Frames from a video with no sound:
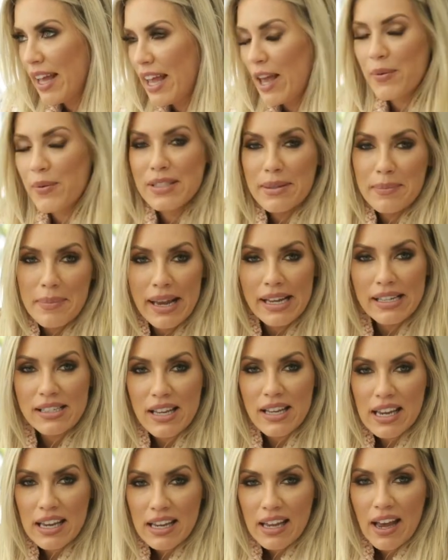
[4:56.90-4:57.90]
It was
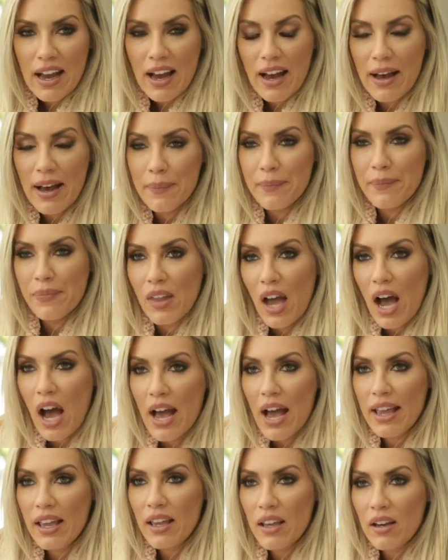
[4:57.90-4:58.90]
amazing. Um,
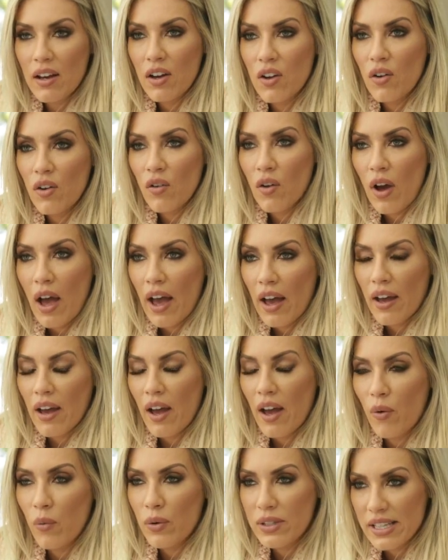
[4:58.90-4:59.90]
I
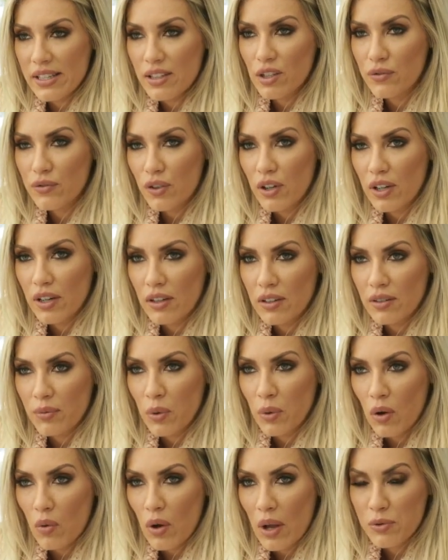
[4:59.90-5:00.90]
was in there for,
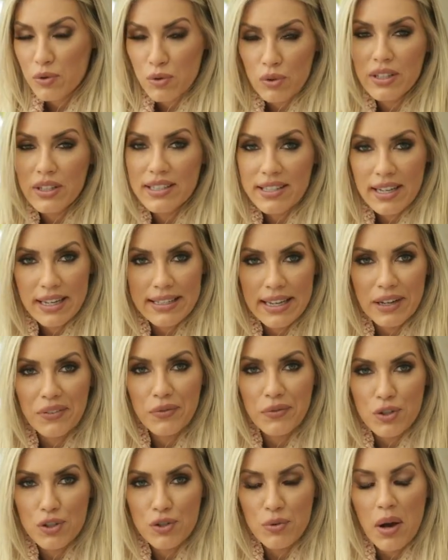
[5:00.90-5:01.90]
well, I was really sitting
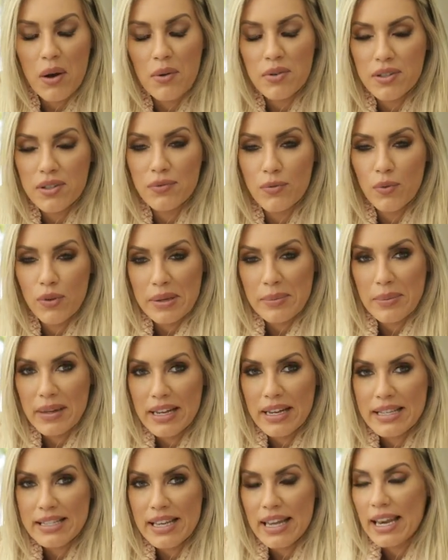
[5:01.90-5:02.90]
down for two hours and 40
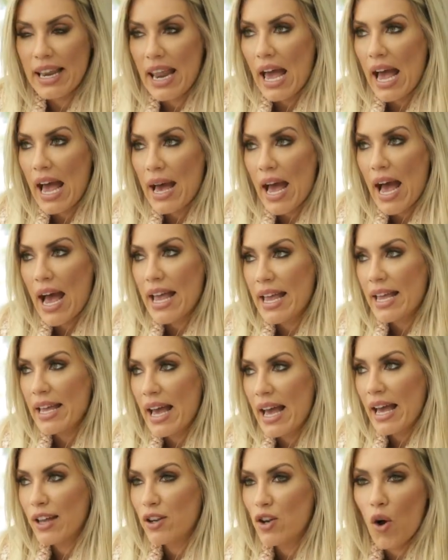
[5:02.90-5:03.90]
minutes and
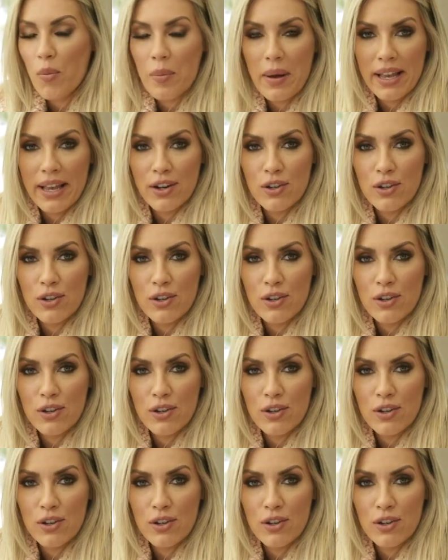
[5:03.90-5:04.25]
I know my